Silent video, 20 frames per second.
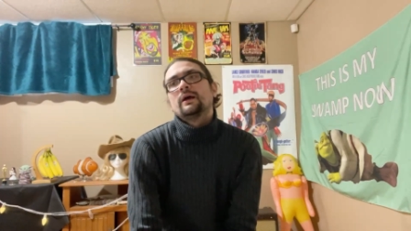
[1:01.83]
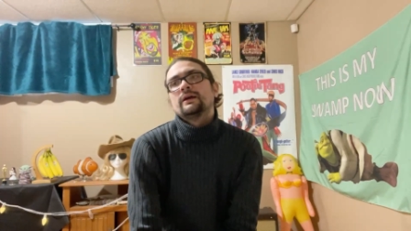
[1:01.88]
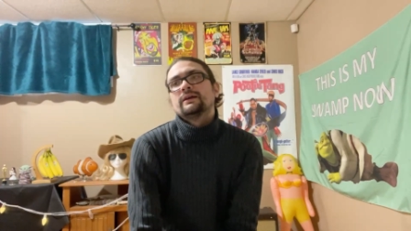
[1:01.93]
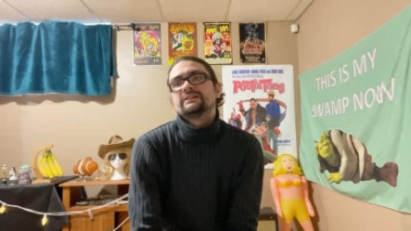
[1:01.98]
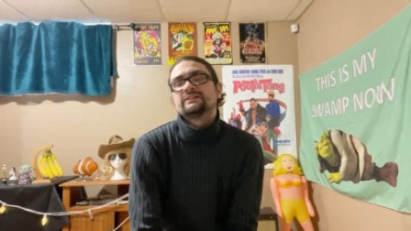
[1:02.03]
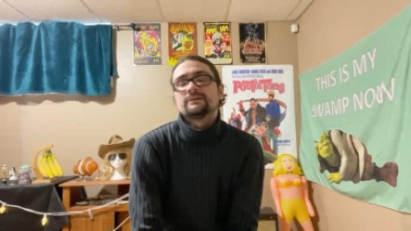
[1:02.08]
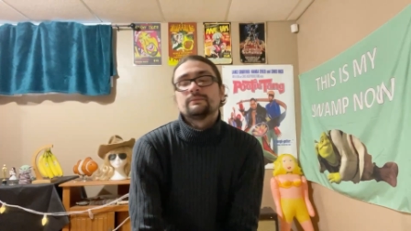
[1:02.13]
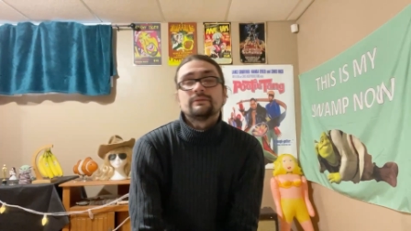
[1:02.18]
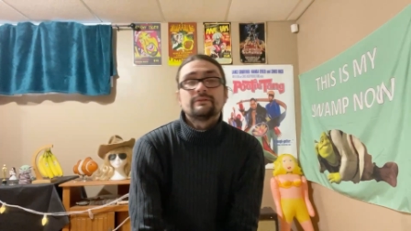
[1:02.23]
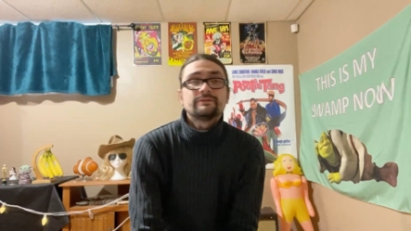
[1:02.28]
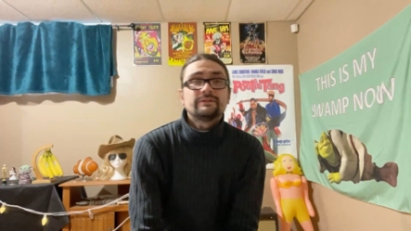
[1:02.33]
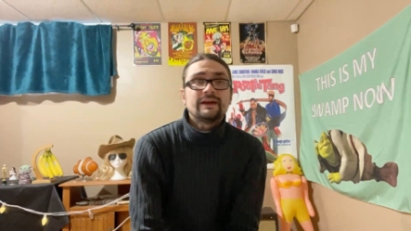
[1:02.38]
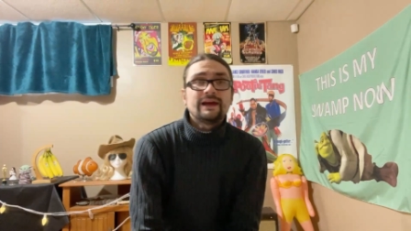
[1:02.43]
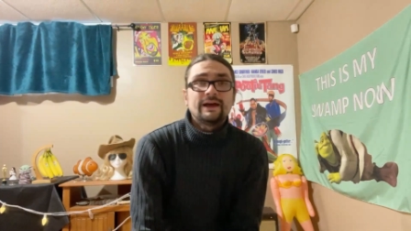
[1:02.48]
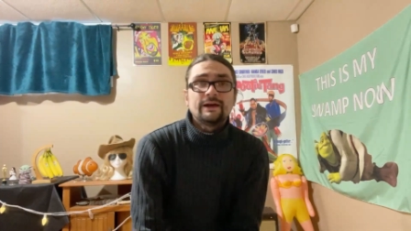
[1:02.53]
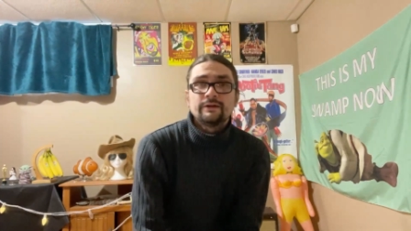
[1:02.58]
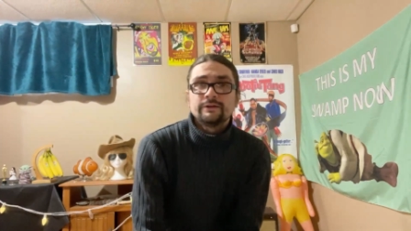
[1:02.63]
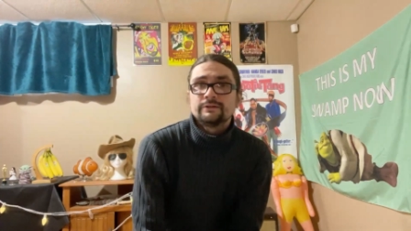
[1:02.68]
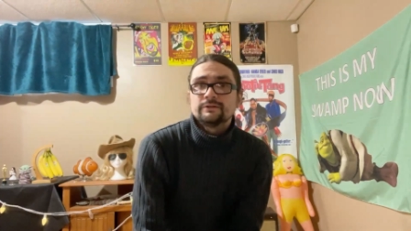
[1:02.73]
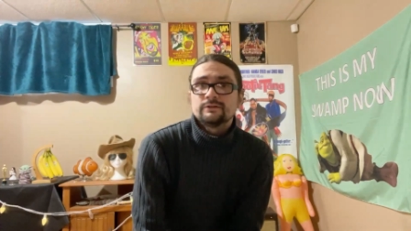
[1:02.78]
some of the
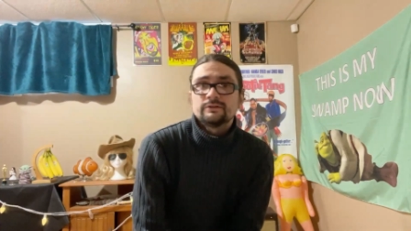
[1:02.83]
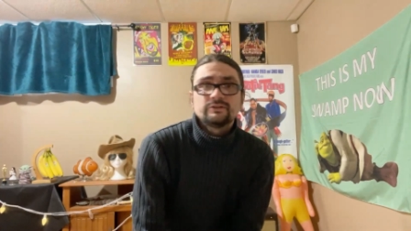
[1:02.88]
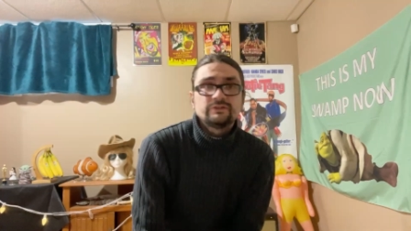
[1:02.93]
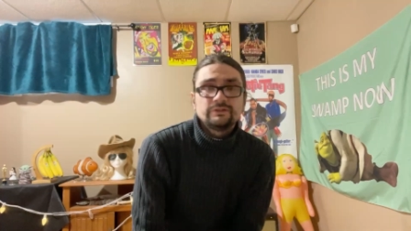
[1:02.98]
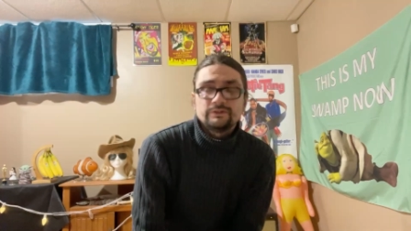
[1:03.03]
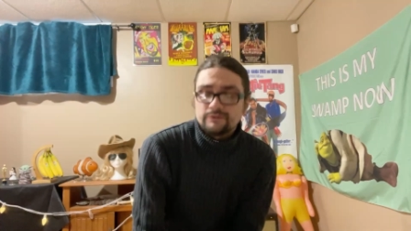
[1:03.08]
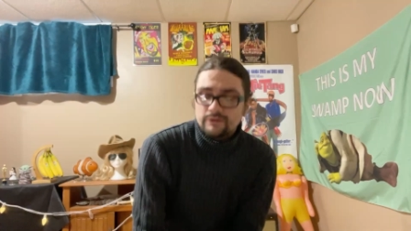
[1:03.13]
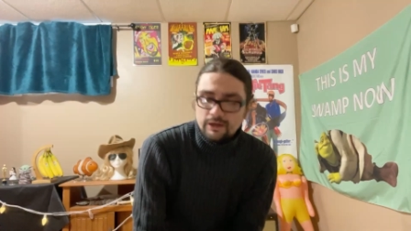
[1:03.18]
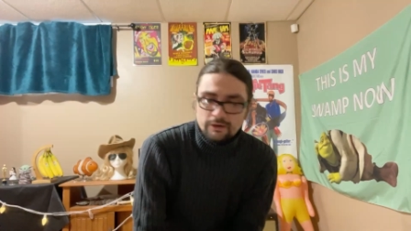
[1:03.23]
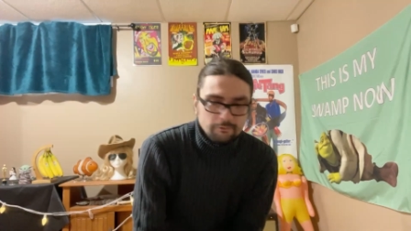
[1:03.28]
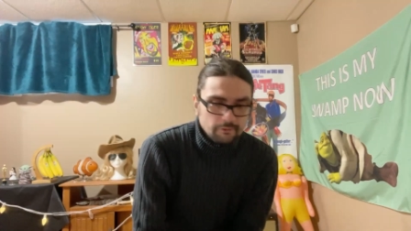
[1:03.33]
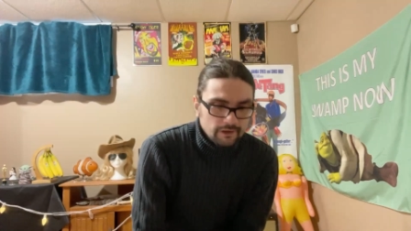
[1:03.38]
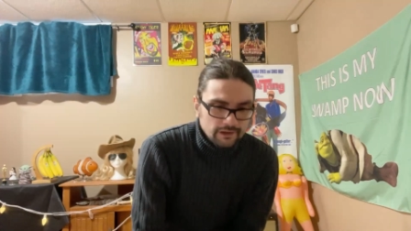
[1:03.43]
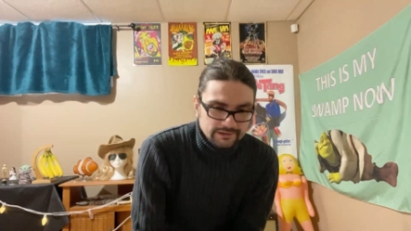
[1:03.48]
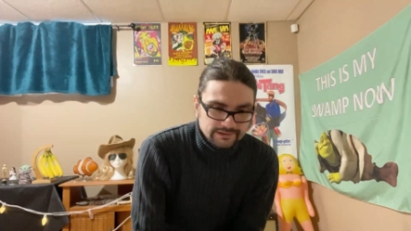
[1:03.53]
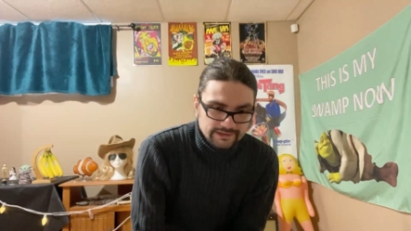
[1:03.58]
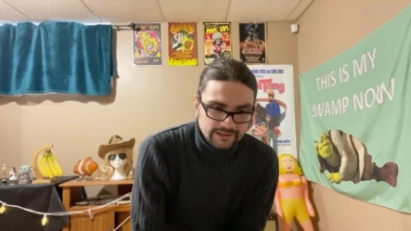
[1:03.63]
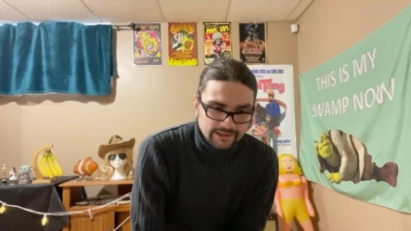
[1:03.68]
elders do not want